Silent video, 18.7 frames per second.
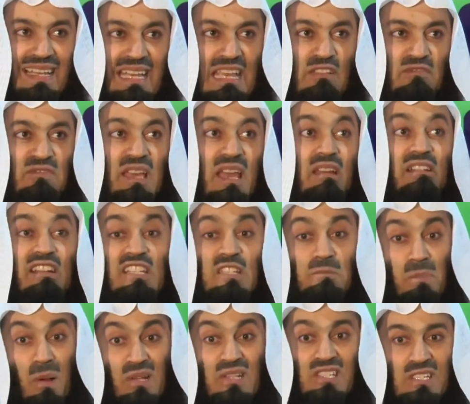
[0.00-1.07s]
if they're
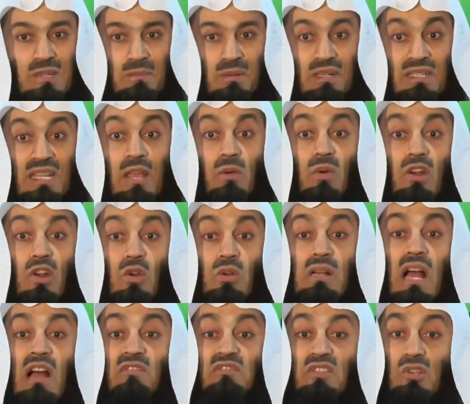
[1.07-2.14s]
responsible, they will look
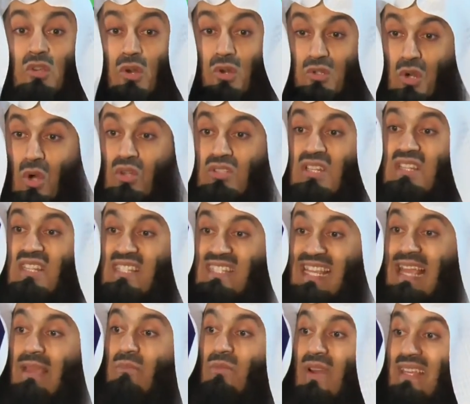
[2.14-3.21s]
after your daughter the
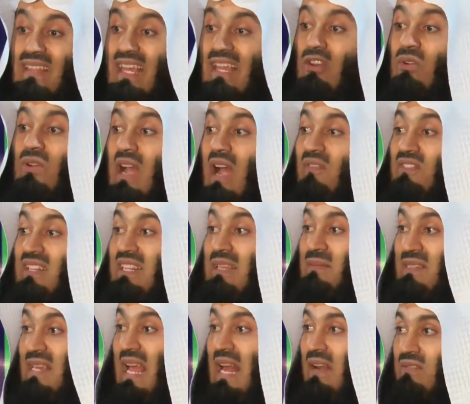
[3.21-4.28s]
same way they look after
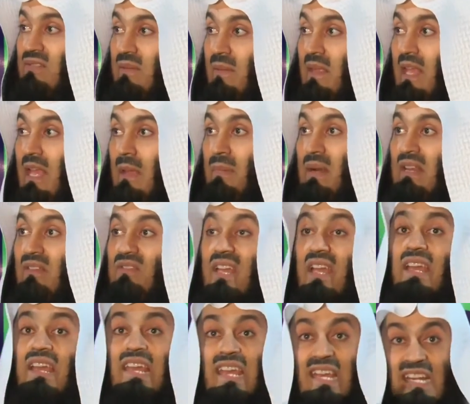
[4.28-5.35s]
themselves. But if
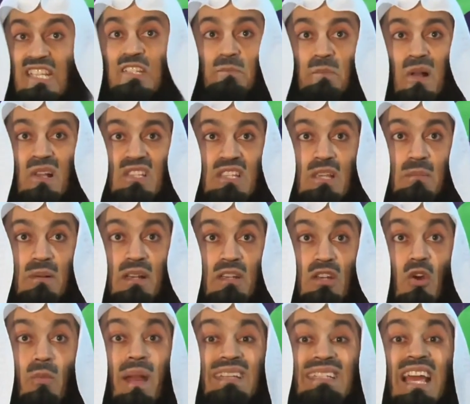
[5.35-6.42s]
they're irresponsible,
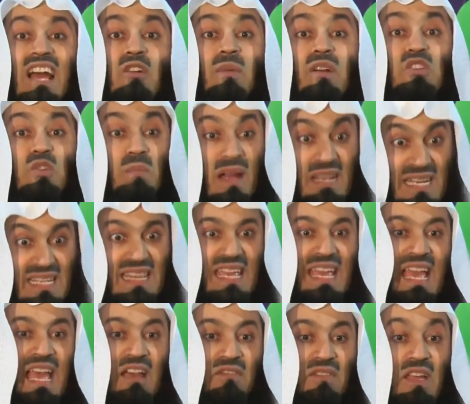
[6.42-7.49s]
no matter how much money they
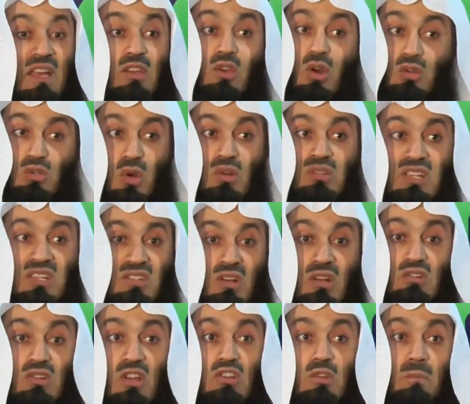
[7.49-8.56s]
have, your daughter's
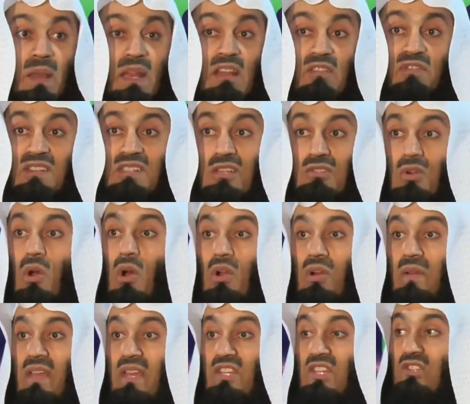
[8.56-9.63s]
not going to benefit at
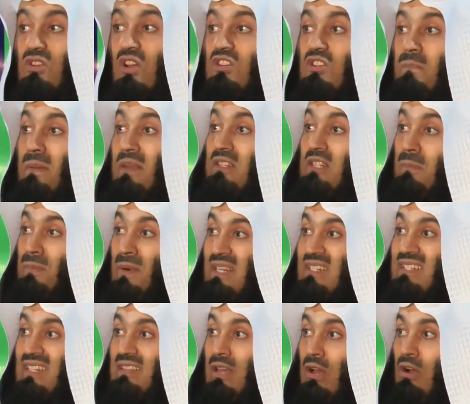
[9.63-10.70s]
all. She's going to be
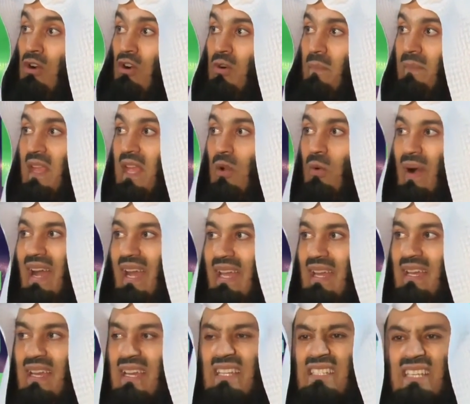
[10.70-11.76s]
depressed in the home.
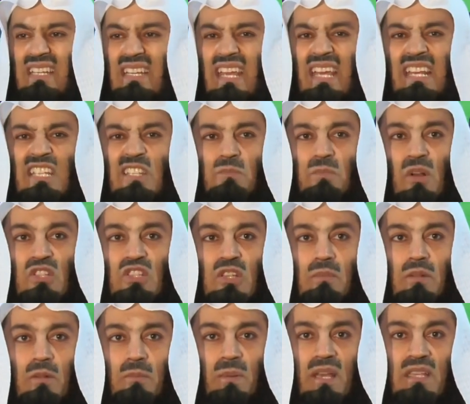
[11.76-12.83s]
Why? It's an
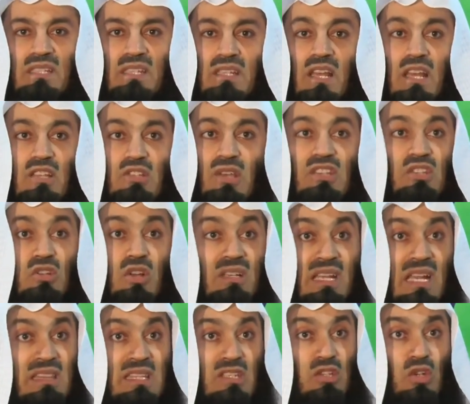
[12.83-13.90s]
irresponsible person. So it's got
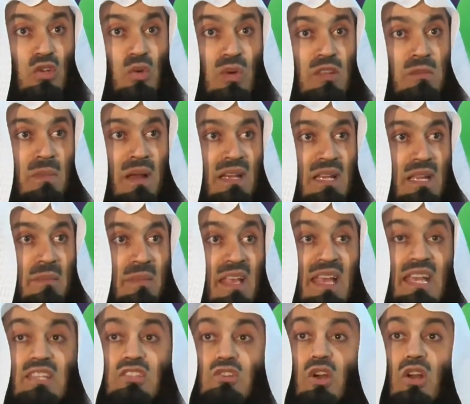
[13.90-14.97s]
nothing to do with money.
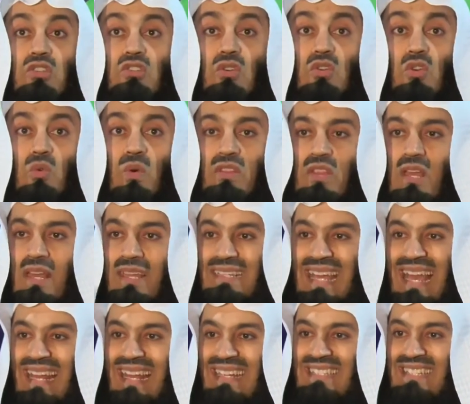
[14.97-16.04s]
It's got to do with
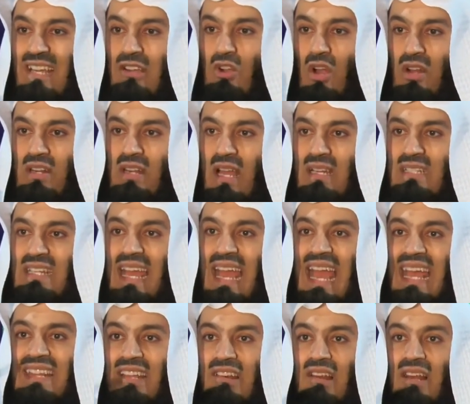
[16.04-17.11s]
character, conduct,
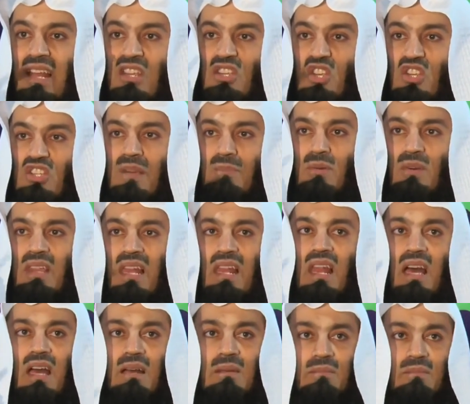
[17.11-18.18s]
and the relationship with
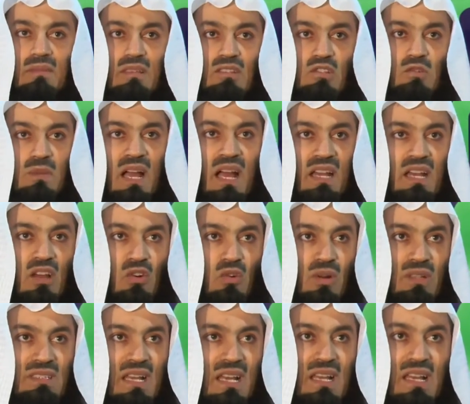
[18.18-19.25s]
Allah subhanahu
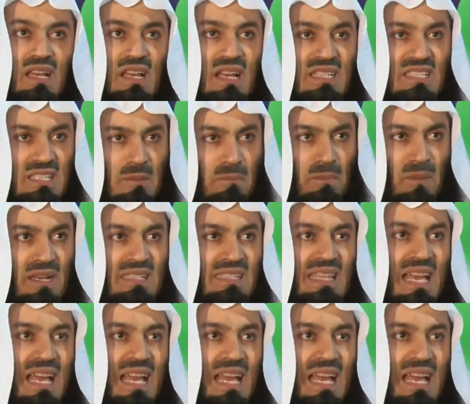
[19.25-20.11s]
wa ta'ala. As simple as